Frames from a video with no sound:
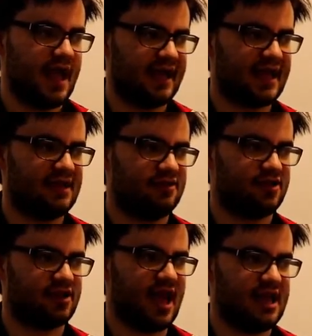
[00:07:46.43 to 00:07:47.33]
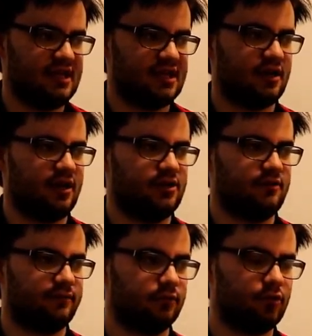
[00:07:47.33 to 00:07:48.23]
against any kind
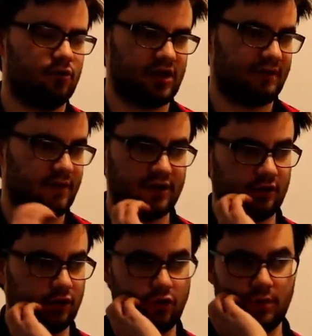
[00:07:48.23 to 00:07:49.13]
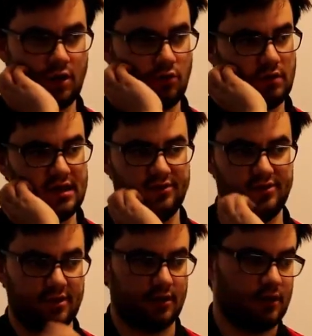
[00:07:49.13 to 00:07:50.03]
of law. They find a loophole
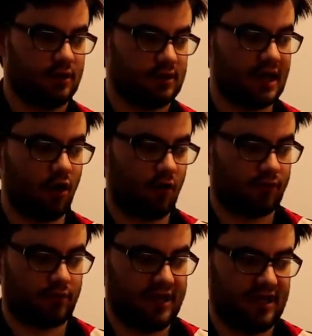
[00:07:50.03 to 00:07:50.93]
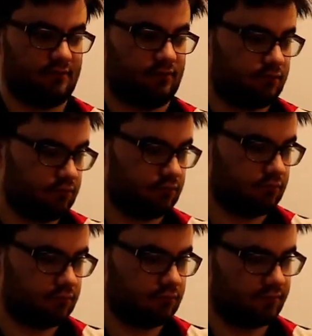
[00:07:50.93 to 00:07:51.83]
and they're offering
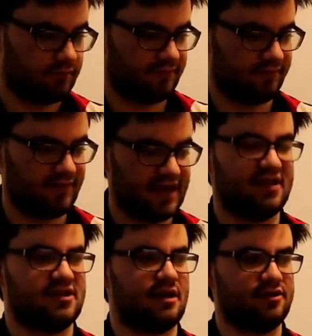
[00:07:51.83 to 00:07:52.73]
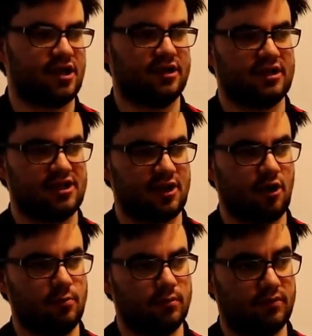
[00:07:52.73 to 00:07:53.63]
things outside their scope.